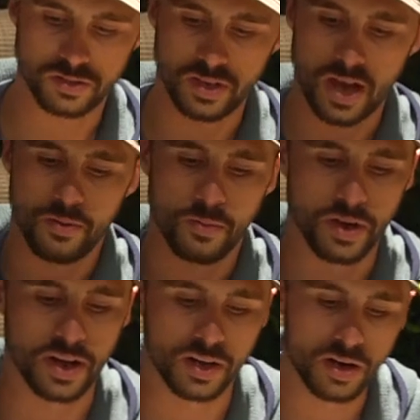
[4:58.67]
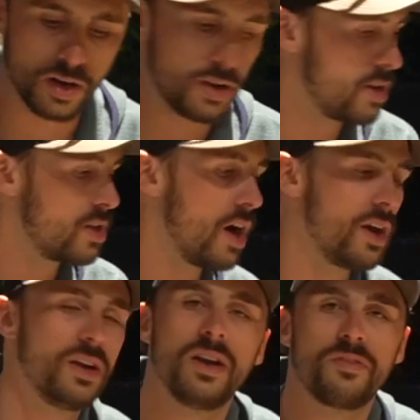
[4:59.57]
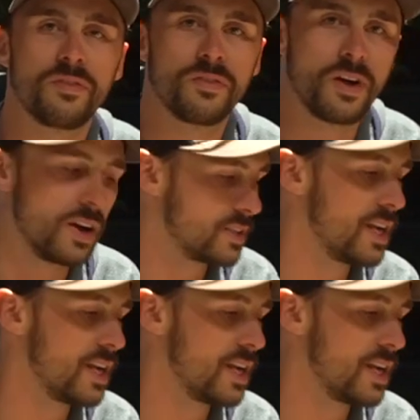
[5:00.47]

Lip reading: So yeah, we got a ton of different frogs.